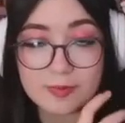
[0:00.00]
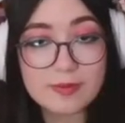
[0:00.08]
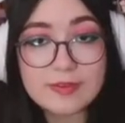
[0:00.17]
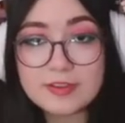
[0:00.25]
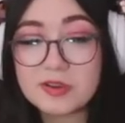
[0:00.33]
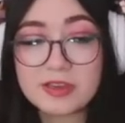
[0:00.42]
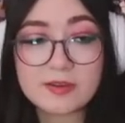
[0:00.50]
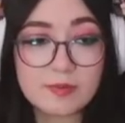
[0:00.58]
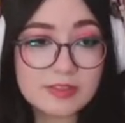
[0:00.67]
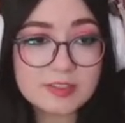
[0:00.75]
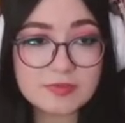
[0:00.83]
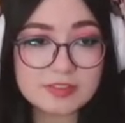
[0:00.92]
maybe you can give
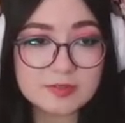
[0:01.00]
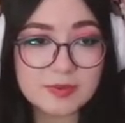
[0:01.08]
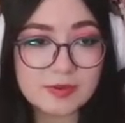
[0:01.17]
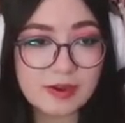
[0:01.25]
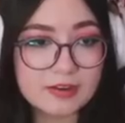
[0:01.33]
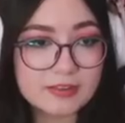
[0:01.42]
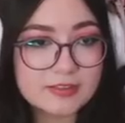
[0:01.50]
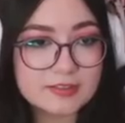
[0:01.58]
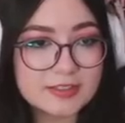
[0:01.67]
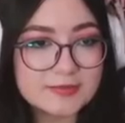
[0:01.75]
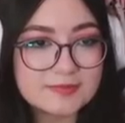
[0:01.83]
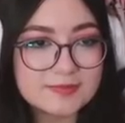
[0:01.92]
me some inspo, honestly.